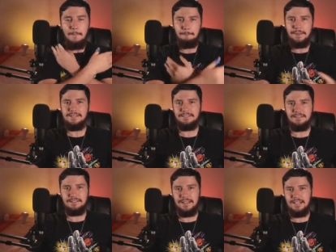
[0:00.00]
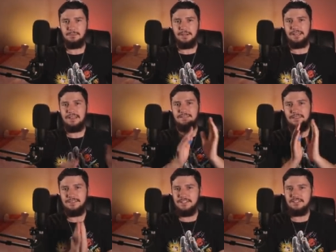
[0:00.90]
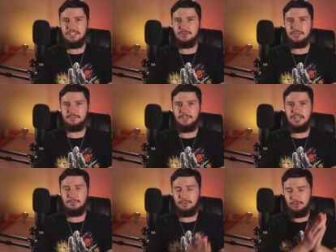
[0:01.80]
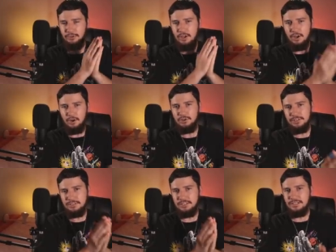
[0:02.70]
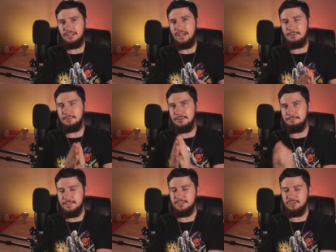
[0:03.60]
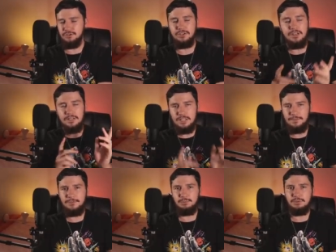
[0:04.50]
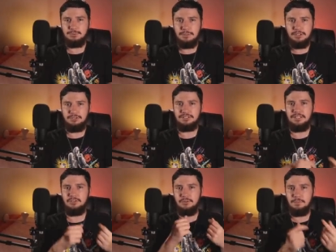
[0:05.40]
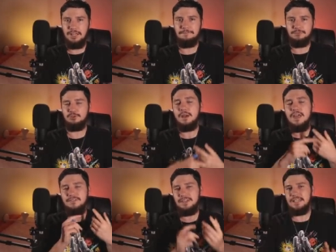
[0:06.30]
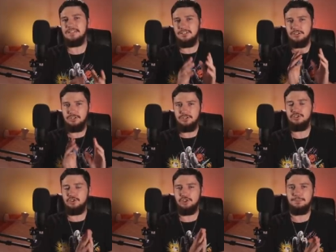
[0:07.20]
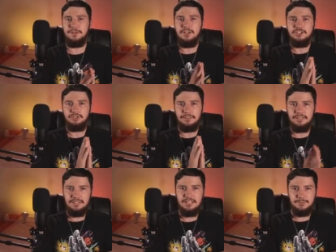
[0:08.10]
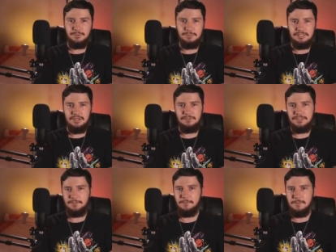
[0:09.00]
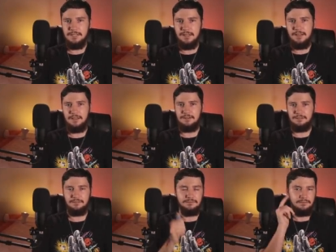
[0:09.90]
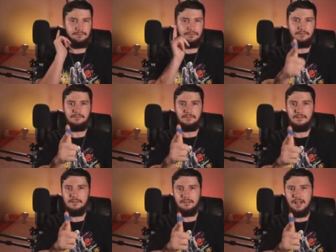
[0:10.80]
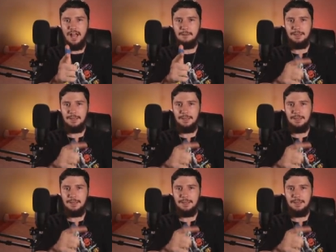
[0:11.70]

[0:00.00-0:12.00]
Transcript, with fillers: basically anywhere, and then this channel is available on Odysee, LBRY, and BitChute if you watch my content on a platform that isn't YouTube. So I think that's pretty much everything for me, and I'm